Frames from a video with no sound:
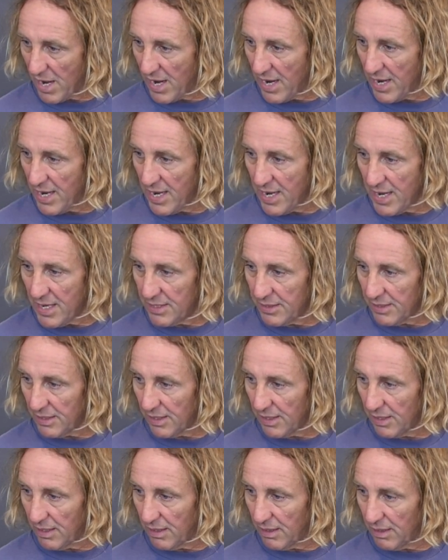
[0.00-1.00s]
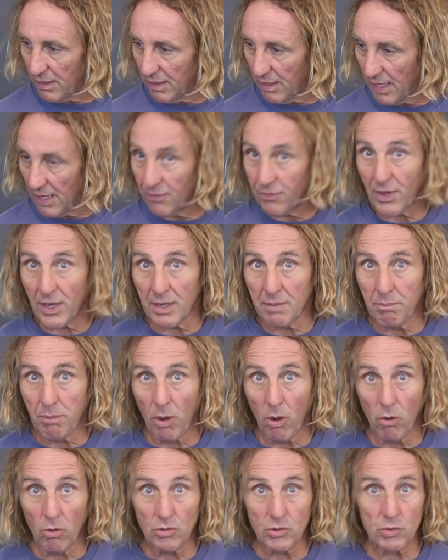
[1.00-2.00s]
and I've got a
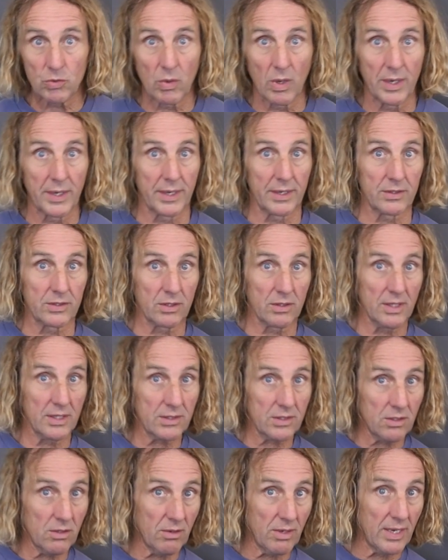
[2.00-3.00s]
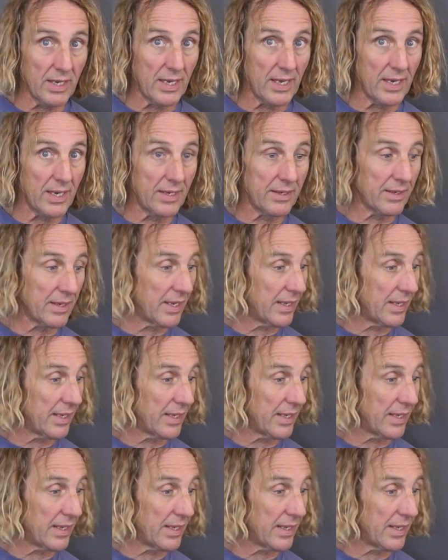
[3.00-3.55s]
pulse running. So let's go ahead.